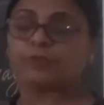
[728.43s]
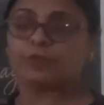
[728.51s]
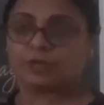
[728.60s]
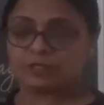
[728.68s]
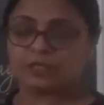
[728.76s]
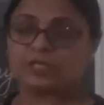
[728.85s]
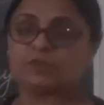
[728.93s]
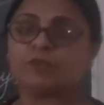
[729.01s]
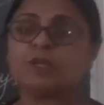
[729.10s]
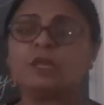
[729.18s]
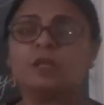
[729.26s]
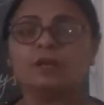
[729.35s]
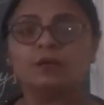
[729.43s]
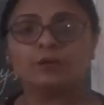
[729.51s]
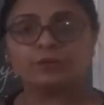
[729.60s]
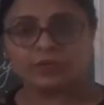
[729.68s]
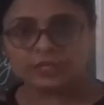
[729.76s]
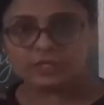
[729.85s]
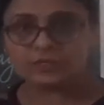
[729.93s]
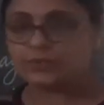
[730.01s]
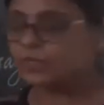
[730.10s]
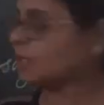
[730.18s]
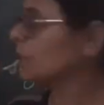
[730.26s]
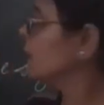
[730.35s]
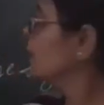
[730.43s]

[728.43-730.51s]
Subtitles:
Whether it will rain today.